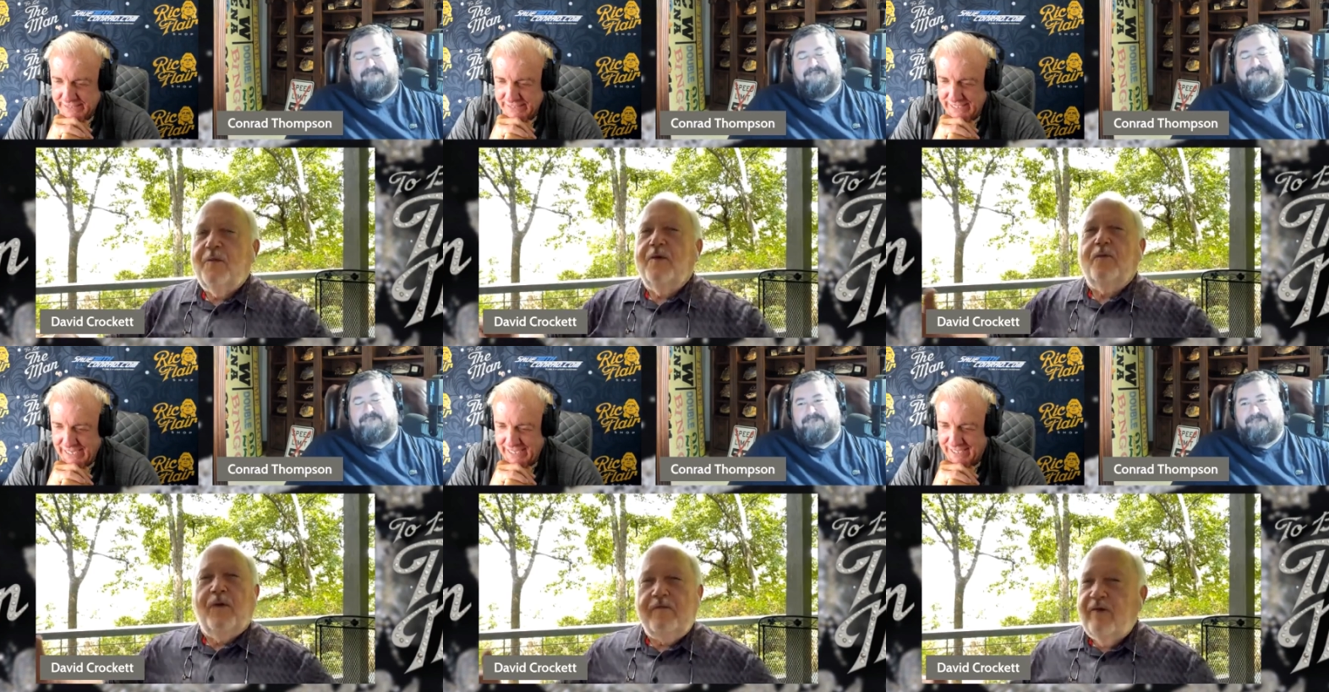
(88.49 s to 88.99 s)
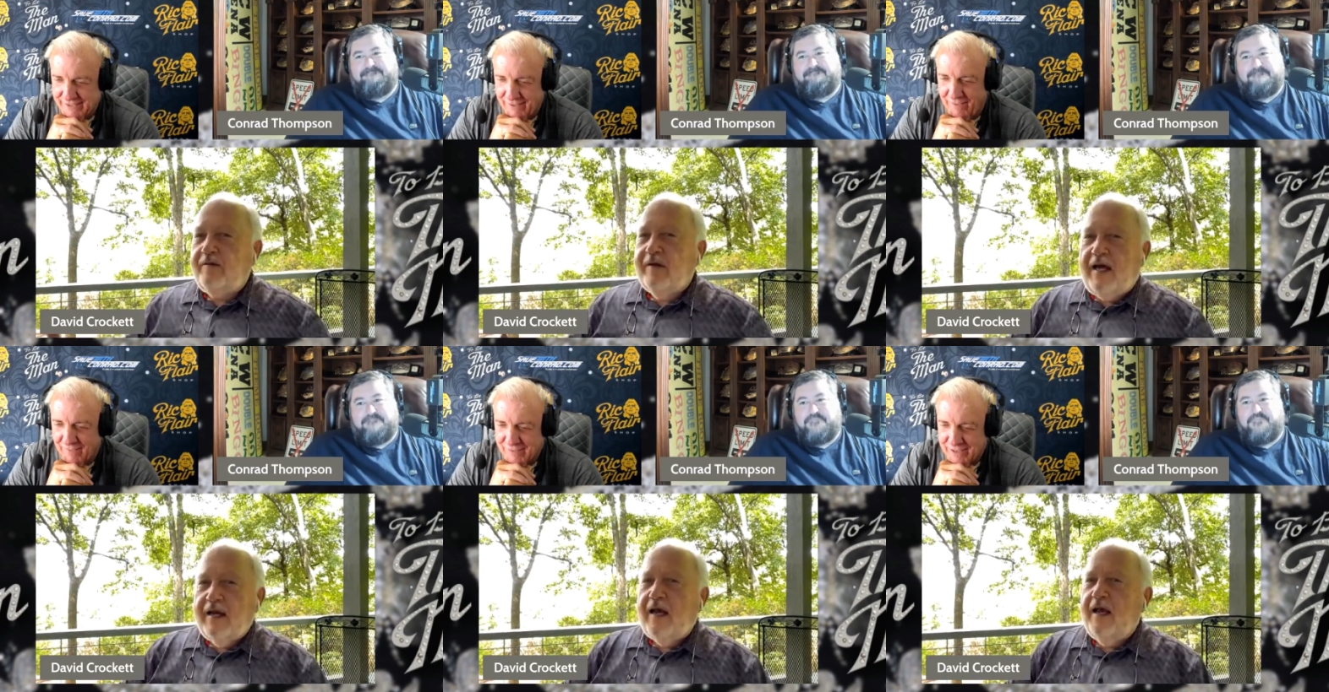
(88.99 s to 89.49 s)
Speaker 1: To, I don't you
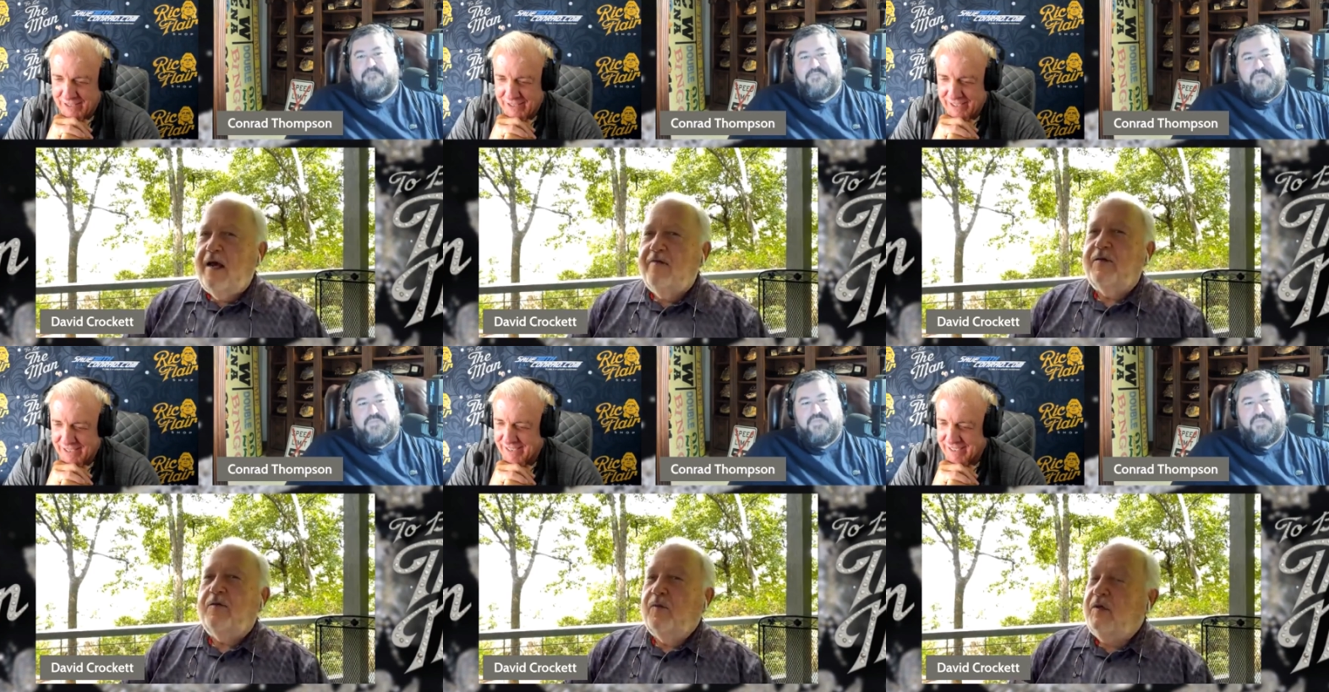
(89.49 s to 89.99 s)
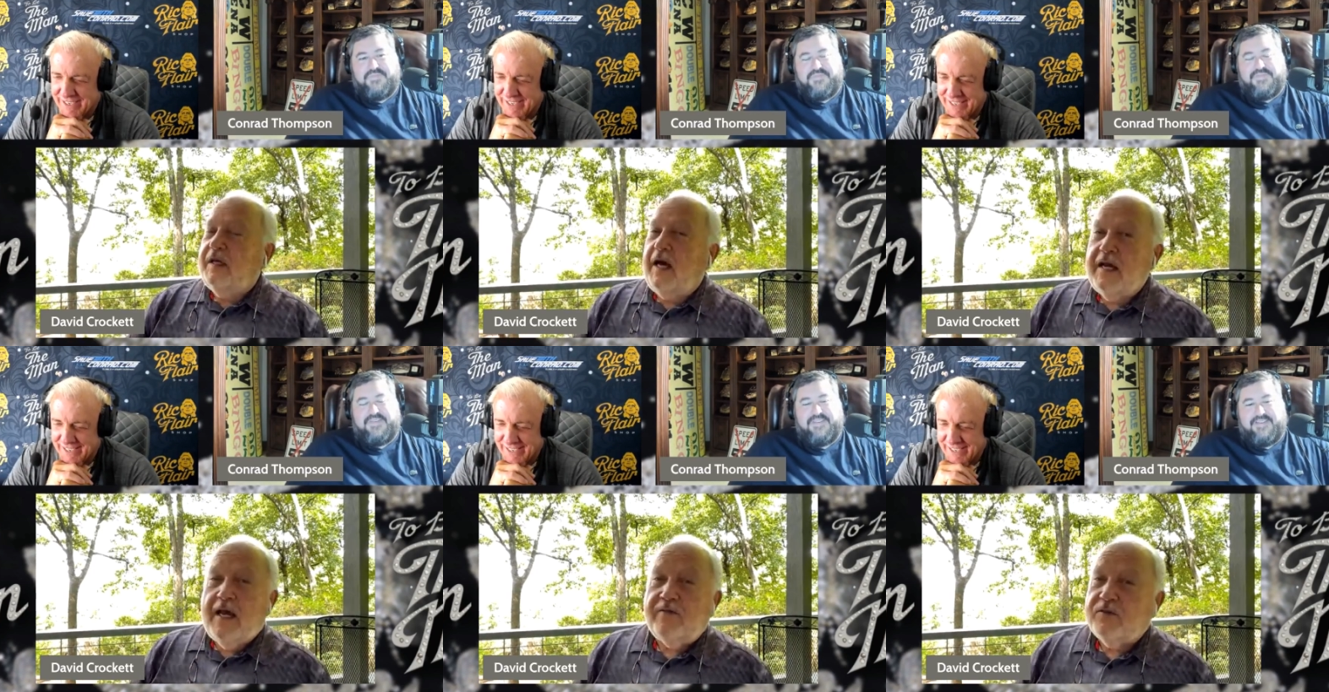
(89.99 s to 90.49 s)
know. gotta have
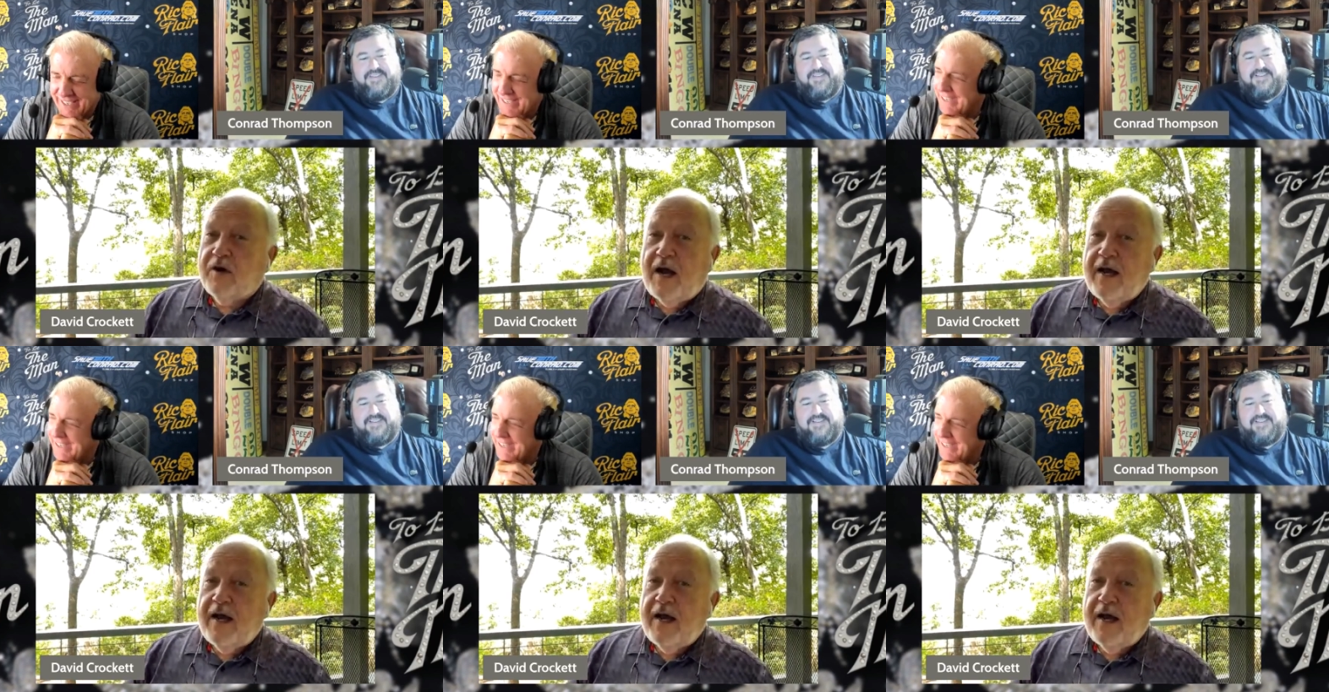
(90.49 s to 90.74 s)
you gotta have